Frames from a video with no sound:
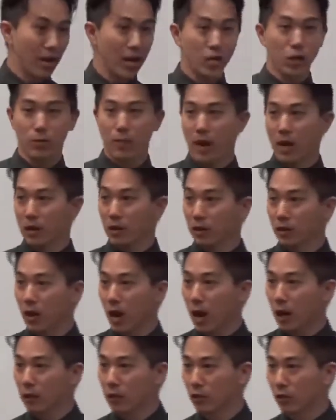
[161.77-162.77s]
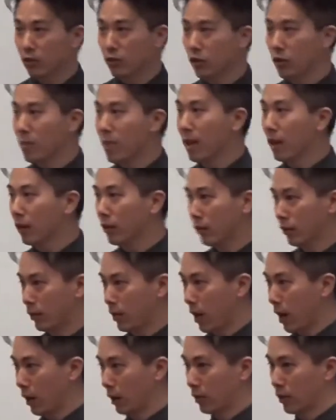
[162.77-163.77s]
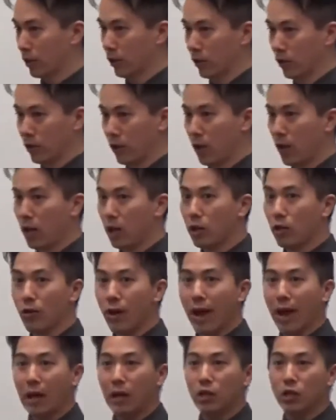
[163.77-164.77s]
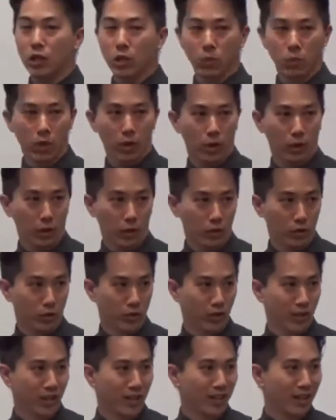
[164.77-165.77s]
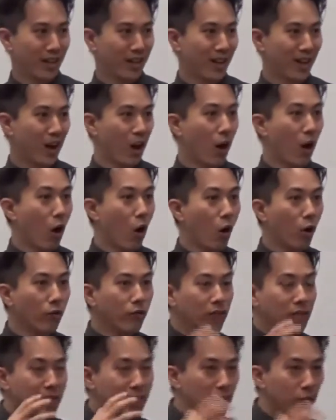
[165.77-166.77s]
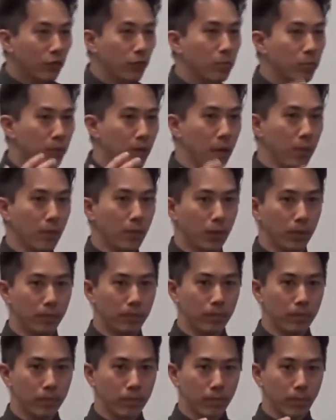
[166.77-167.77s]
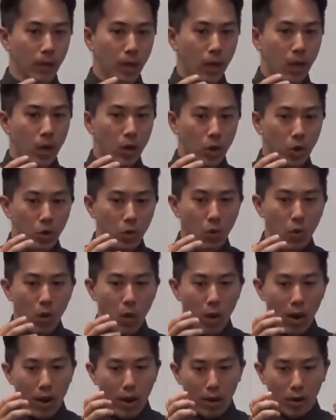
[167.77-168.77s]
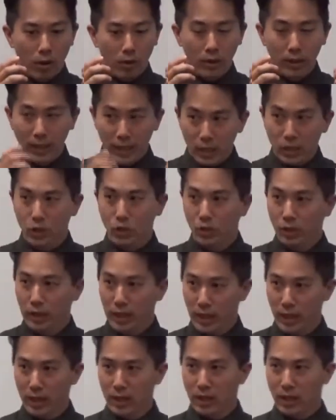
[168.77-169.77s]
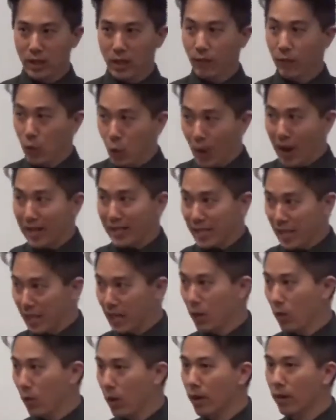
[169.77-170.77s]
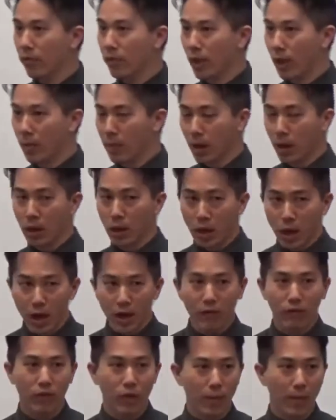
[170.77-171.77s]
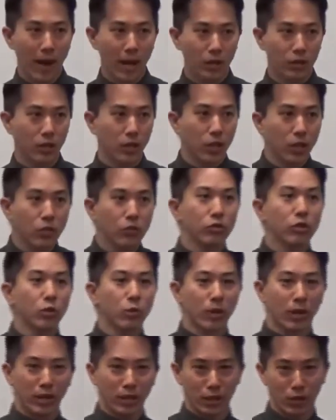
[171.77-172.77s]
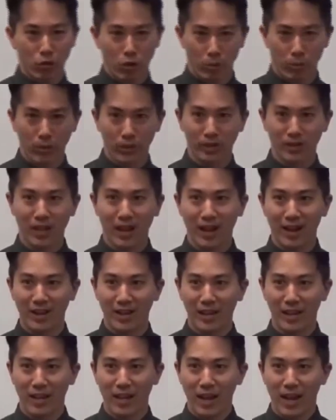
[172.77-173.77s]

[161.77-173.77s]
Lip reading: your naturopathic doctors, your medical doctors, your energy workers, all of these different people who literally, if you ask any one of them, a lot of them actually used to work in the corporate side.